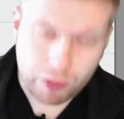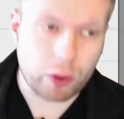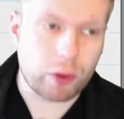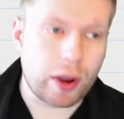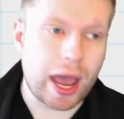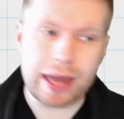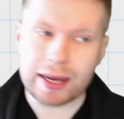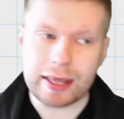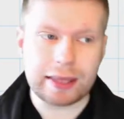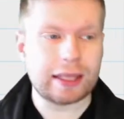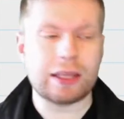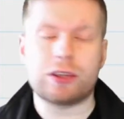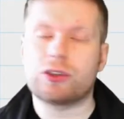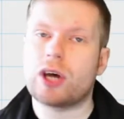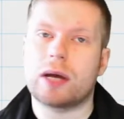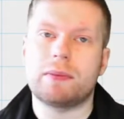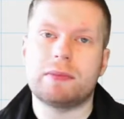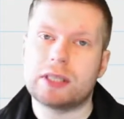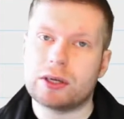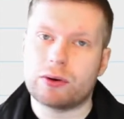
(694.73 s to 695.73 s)
Anything
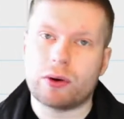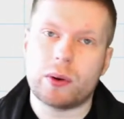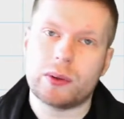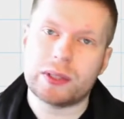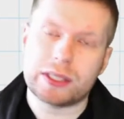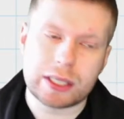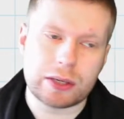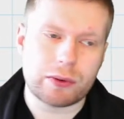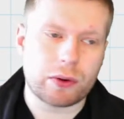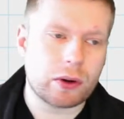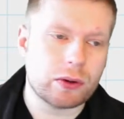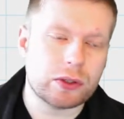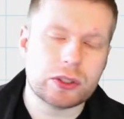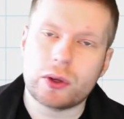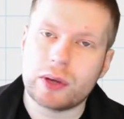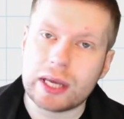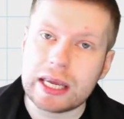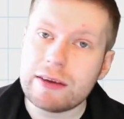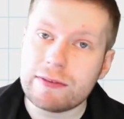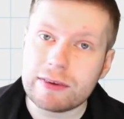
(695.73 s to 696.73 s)
times 0 is 0. So
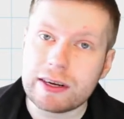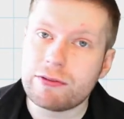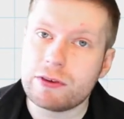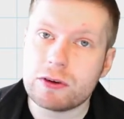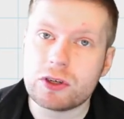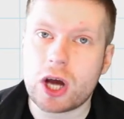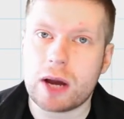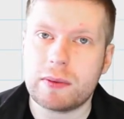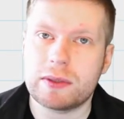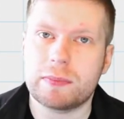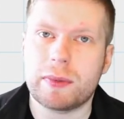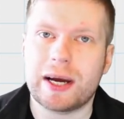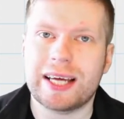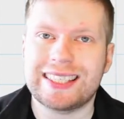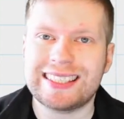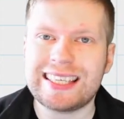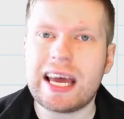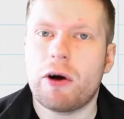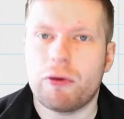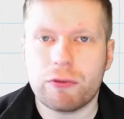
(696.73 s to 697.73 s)
even if you times it by
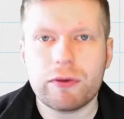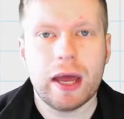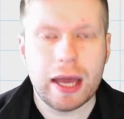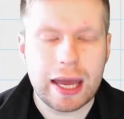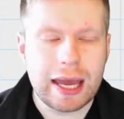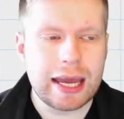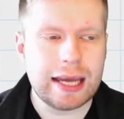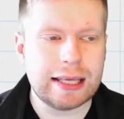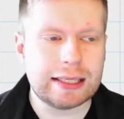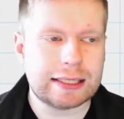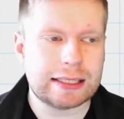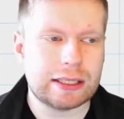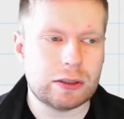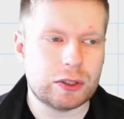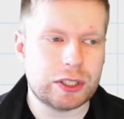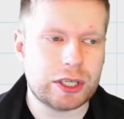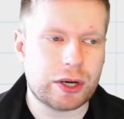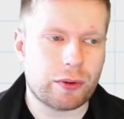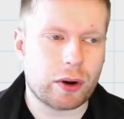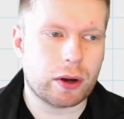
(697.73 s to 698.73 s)
itself, it's still
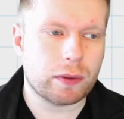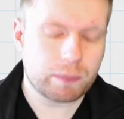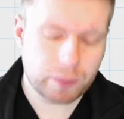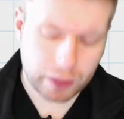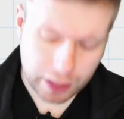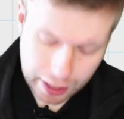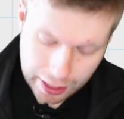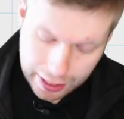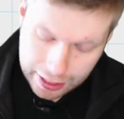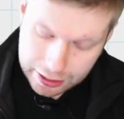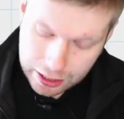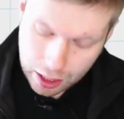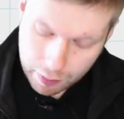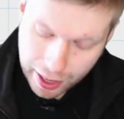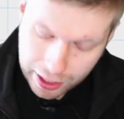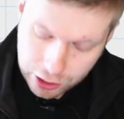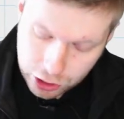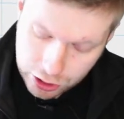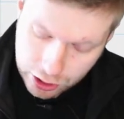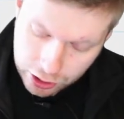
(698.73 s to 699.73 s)
0. Now I'm
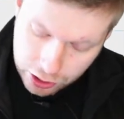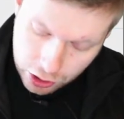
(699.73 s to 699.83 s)
actually going to go